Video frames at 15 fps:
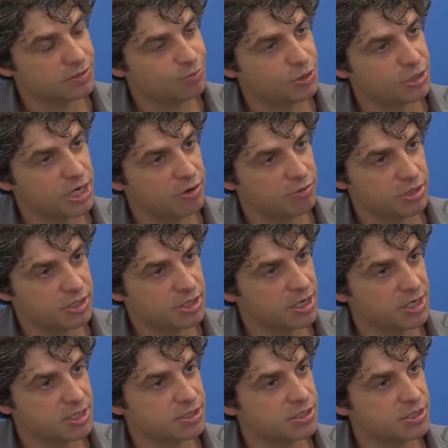we generally see
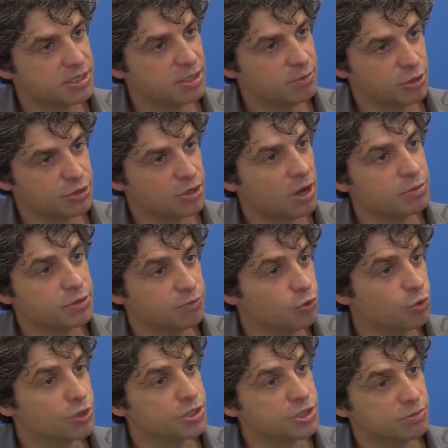is that similar types of
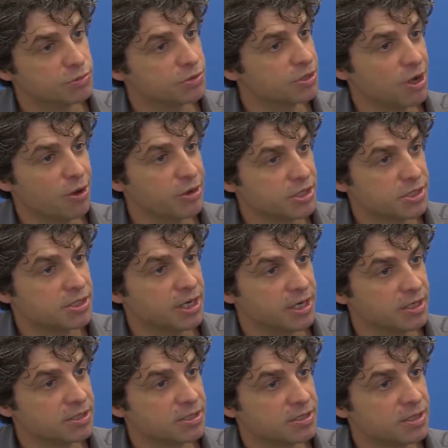organisms go
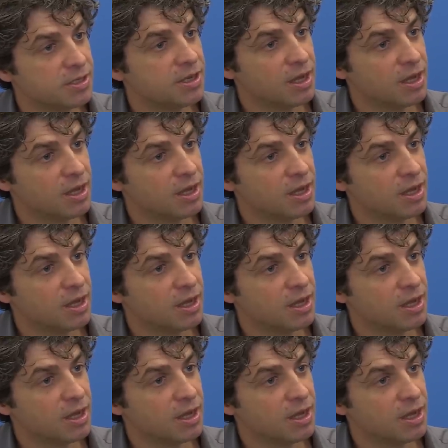extinct